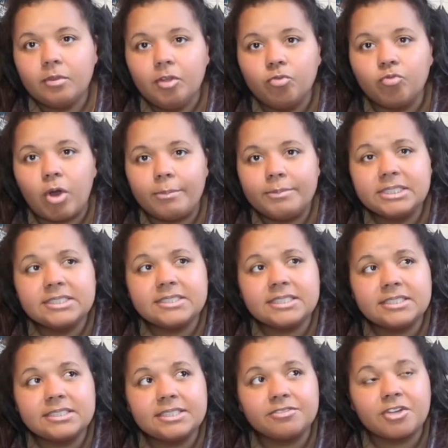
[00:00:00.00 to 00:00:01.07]

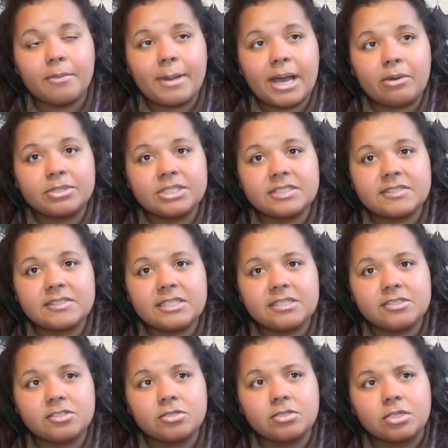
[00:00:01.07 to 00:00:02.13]
Robinson's have come out with a
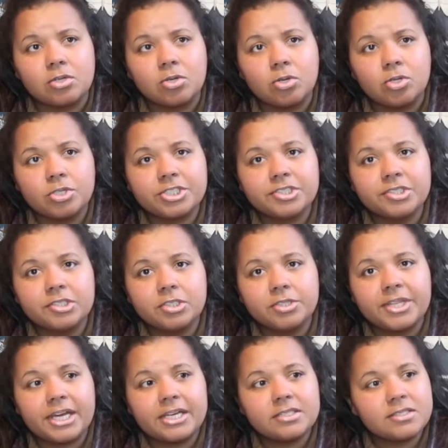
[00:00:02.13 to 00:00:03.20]
seasonal cordial
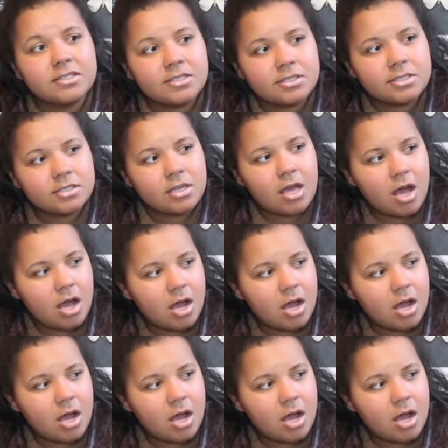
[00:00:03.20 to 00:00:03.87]
that's